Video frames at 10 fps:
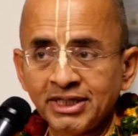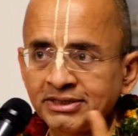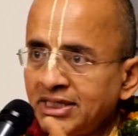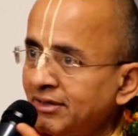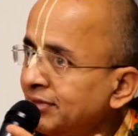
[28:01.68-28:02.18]

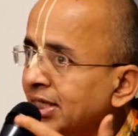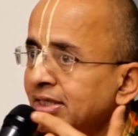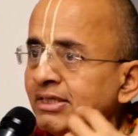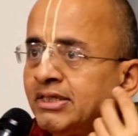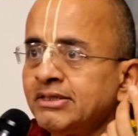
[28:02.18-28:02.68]
Pradakshina,
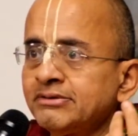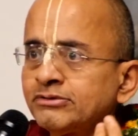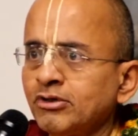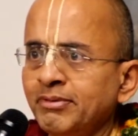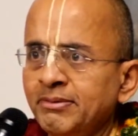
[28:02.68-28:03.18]
when I
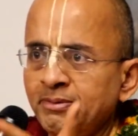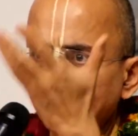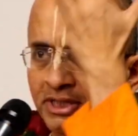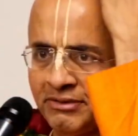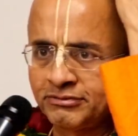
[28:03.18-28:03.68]
did, so many
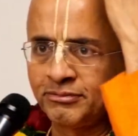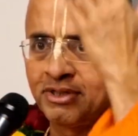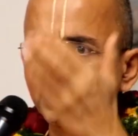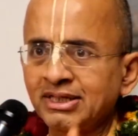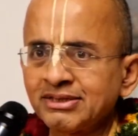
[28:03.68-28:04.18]
people gave
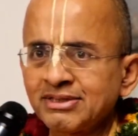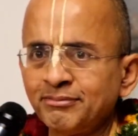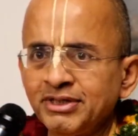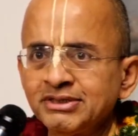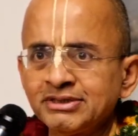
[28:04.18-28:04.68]
so many things.
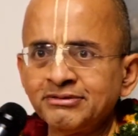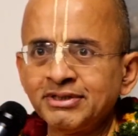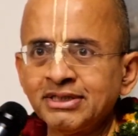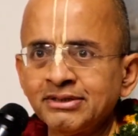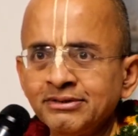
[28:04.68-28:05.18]
Somebody is
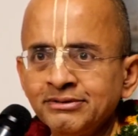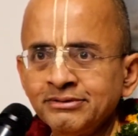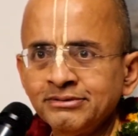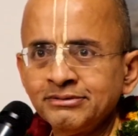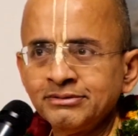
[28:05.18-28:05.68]
giving,
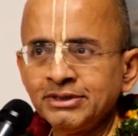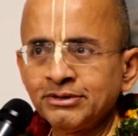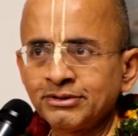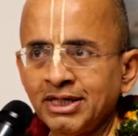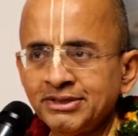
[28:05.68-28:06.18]

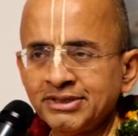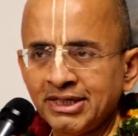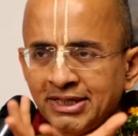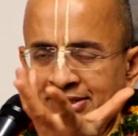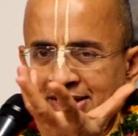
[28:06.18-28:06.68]

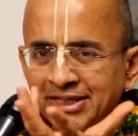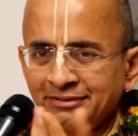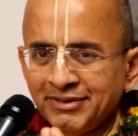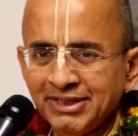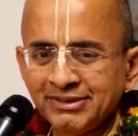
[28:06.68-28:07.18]
Kadisakar, they
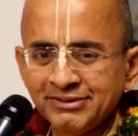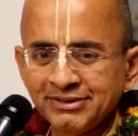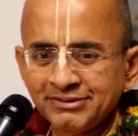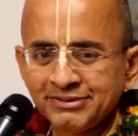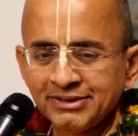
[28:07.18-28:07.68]
are giving
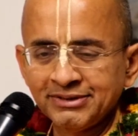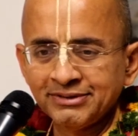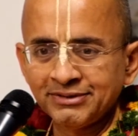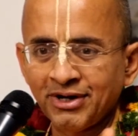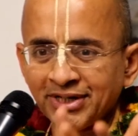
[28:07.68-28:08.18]
this
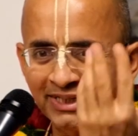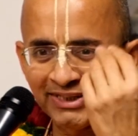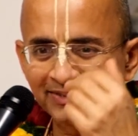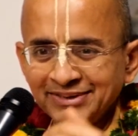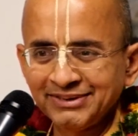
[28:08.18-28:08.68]
rock
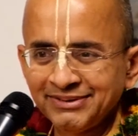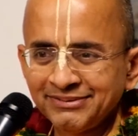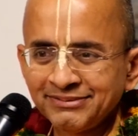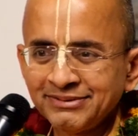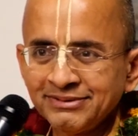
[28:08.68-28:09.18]

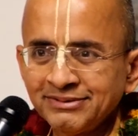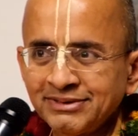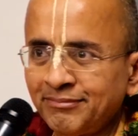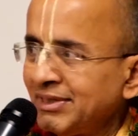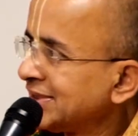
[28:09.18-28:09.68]
candy.
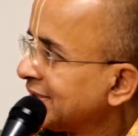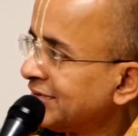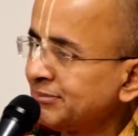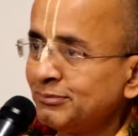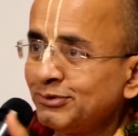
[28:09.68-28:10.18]
Somebody is
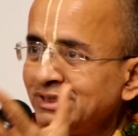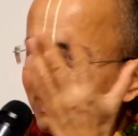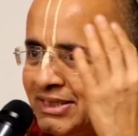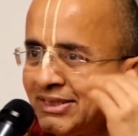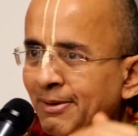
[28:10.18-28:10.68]
giving
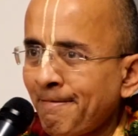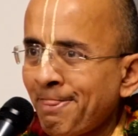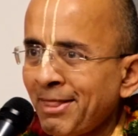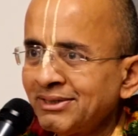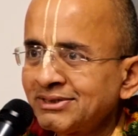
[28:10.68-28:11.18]
bundi.
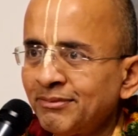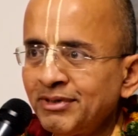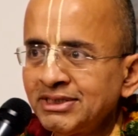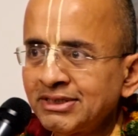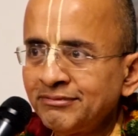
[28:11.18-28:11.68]

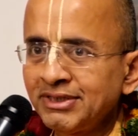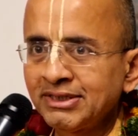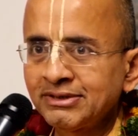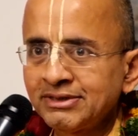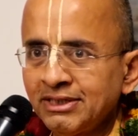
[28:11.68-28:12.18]
Somebody is
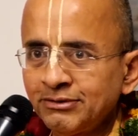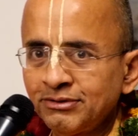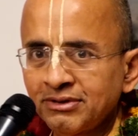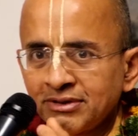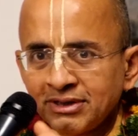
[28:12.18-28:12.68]
giving
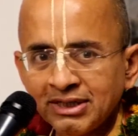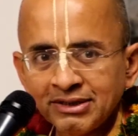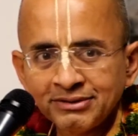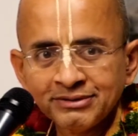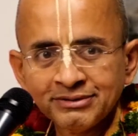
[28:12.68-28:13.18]

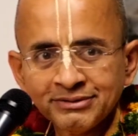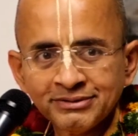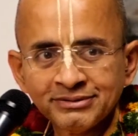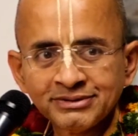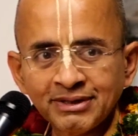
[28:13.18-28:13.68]
tilgul.
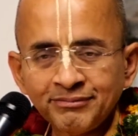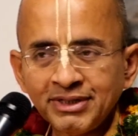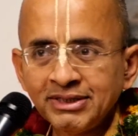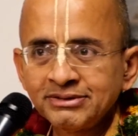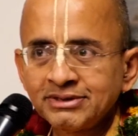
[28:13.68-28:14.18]

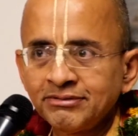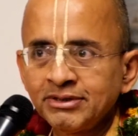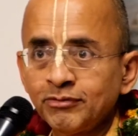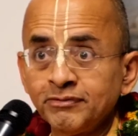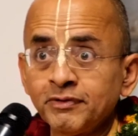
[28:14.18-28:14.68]
Somebody is
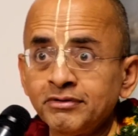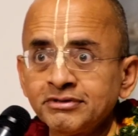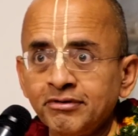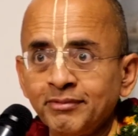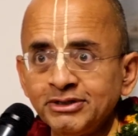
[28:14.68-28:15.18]
giving, one
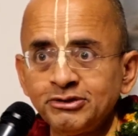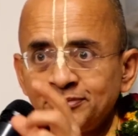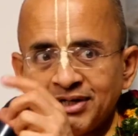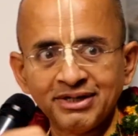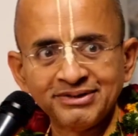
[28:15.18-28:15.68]
fellow is giving
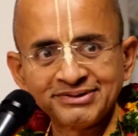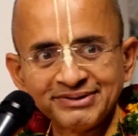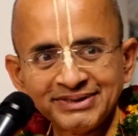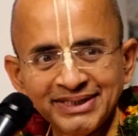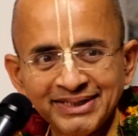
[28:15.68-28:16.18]
Mysore pak
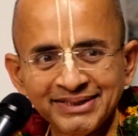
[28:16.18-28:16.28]
also.